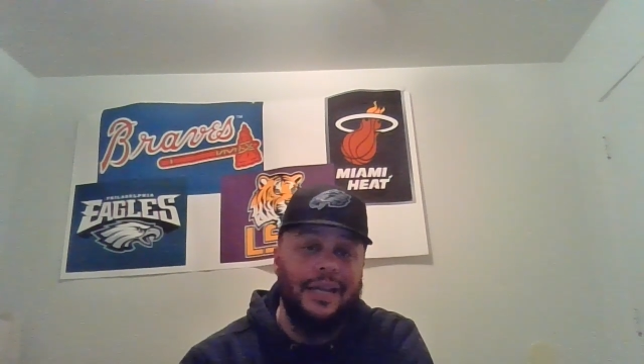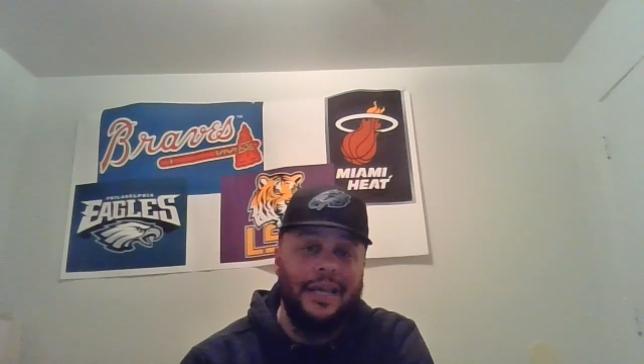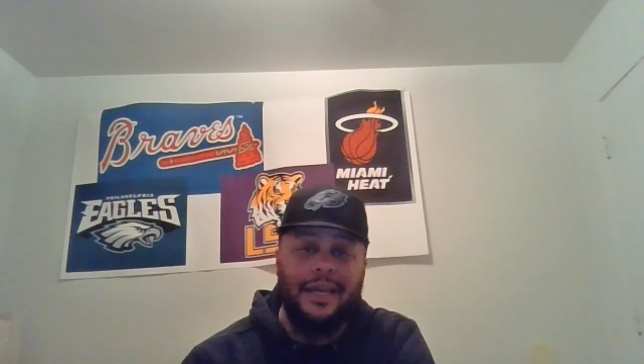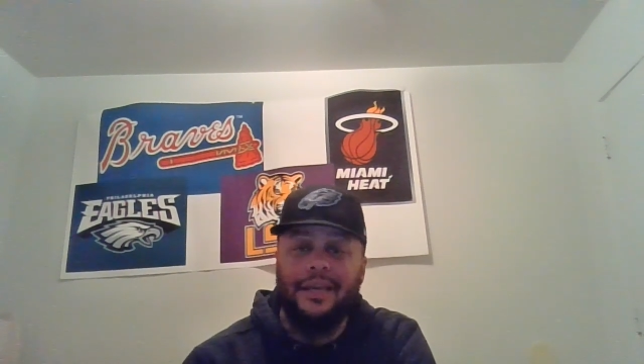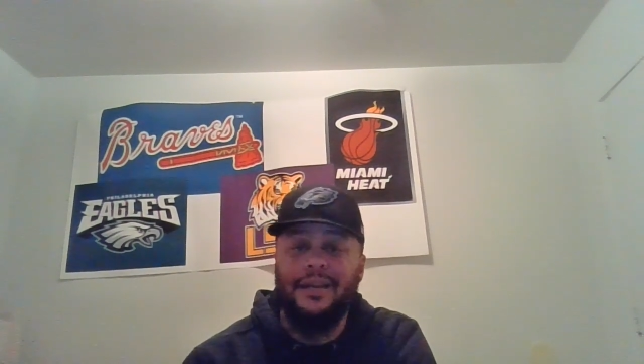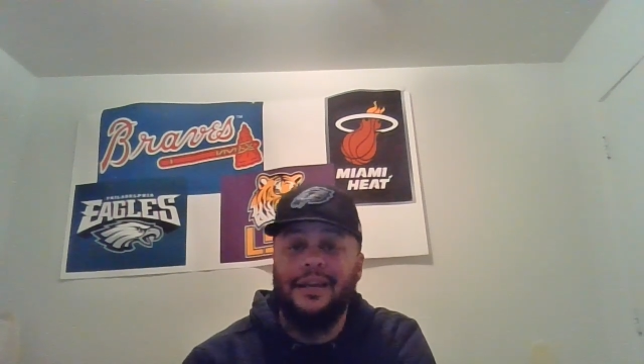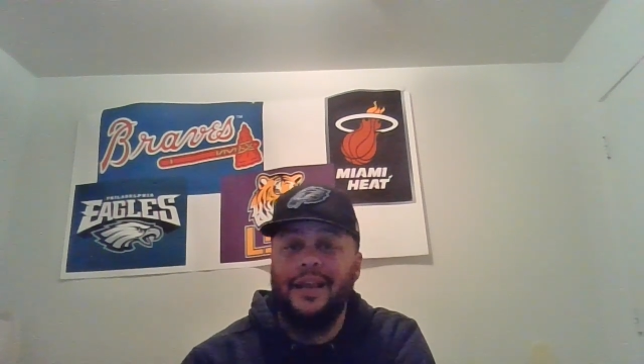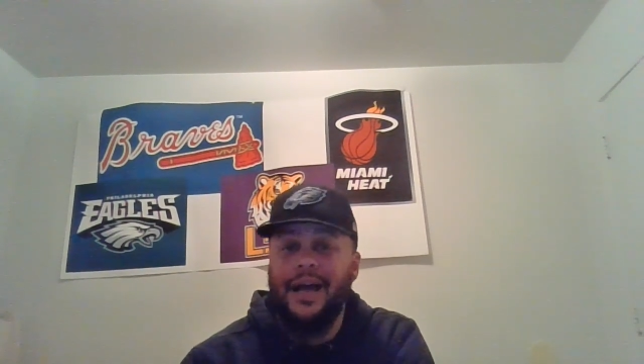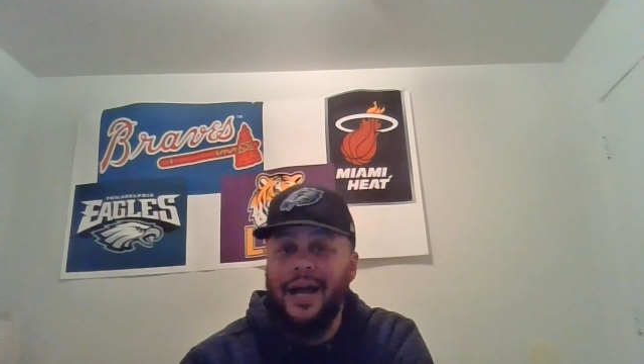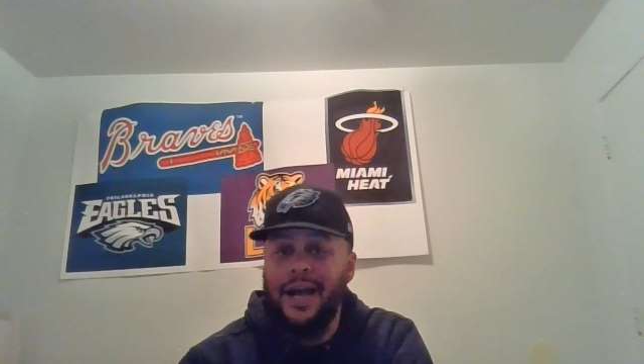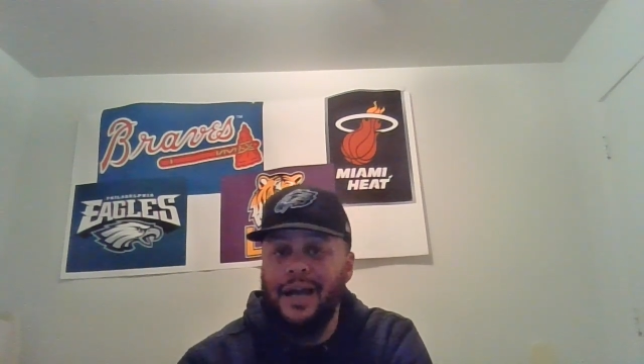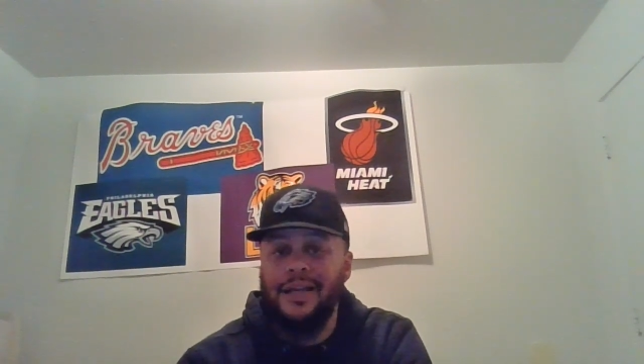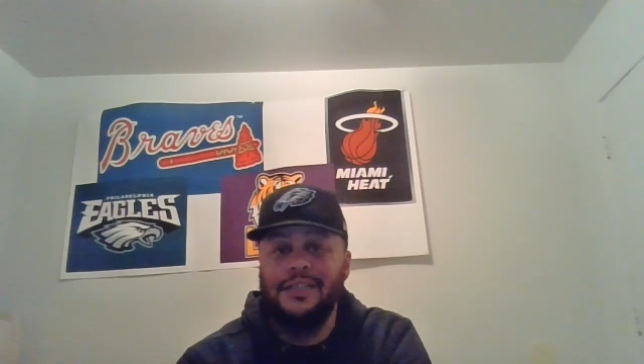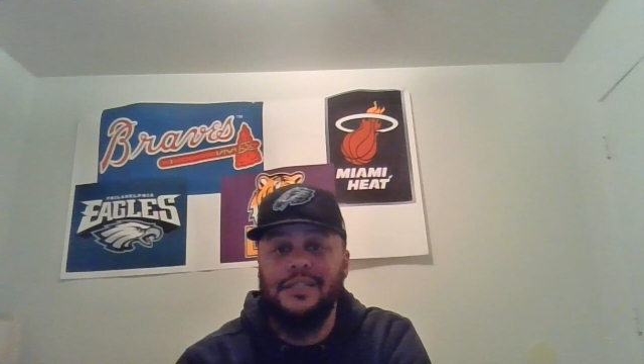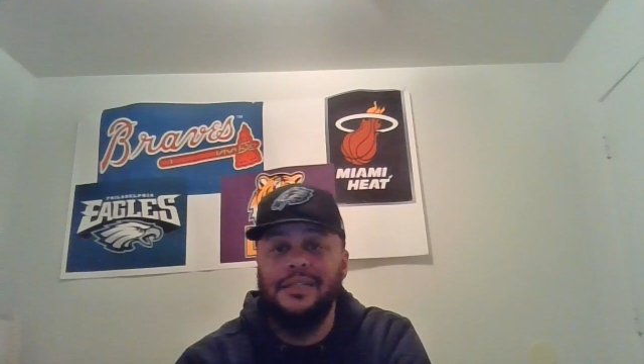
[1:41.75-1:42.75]
Slayton,
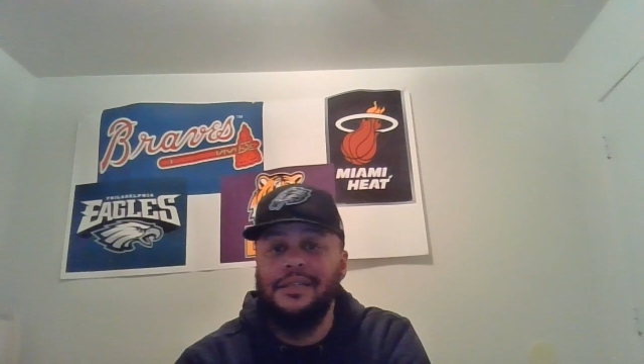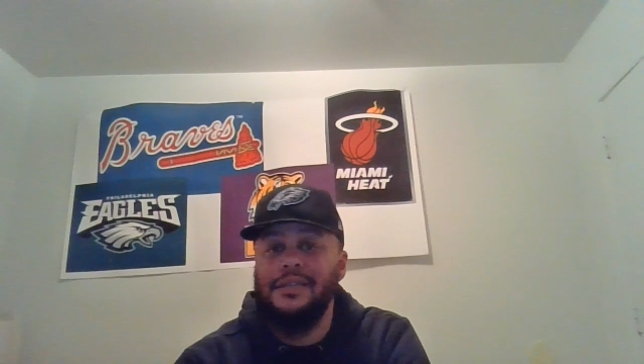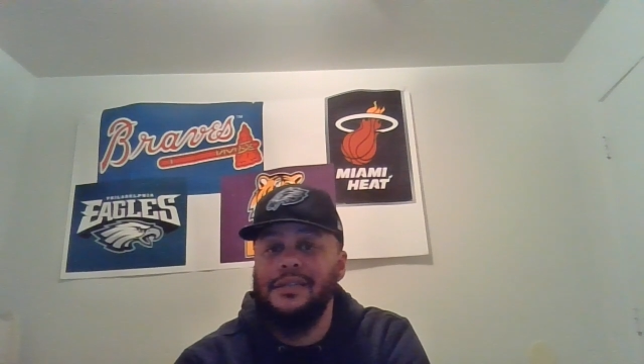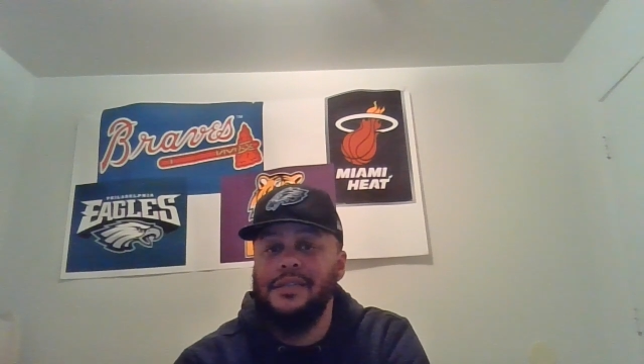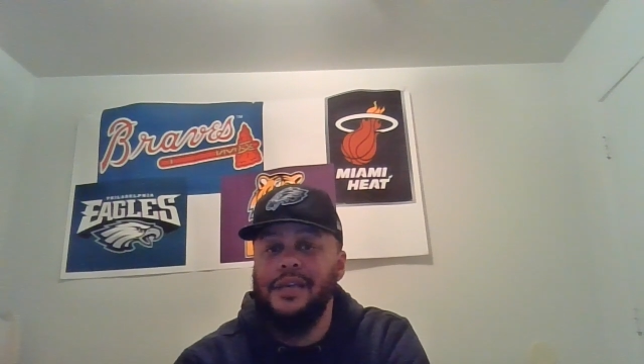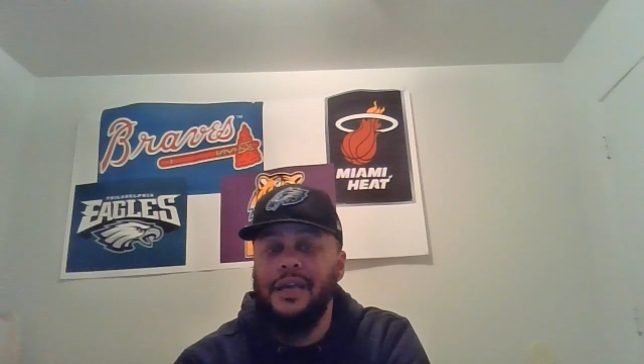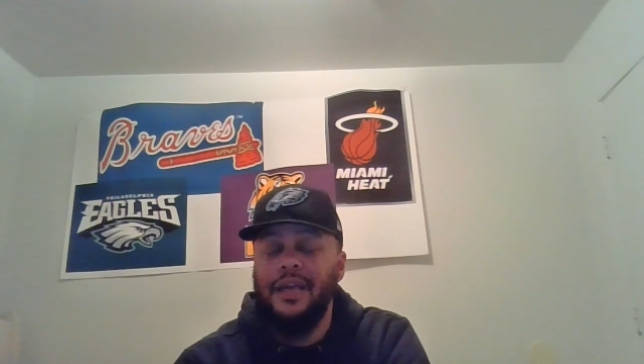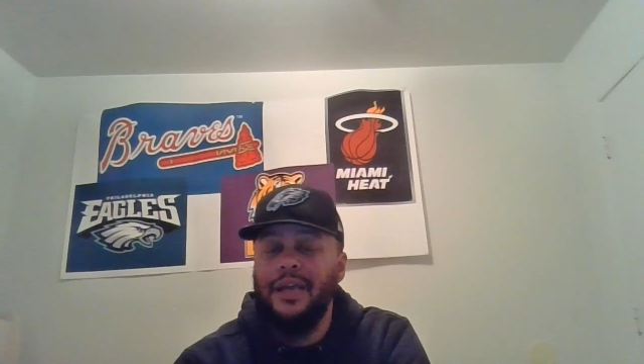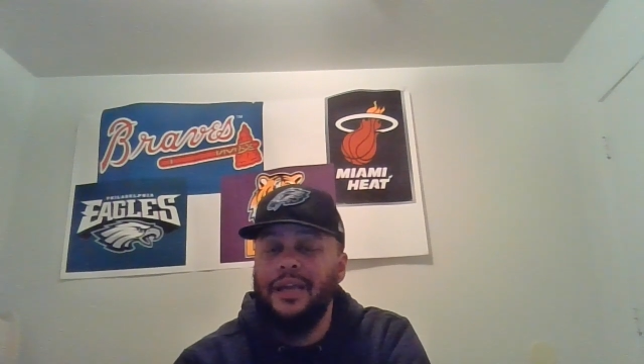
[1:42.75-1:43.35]
Hodgins,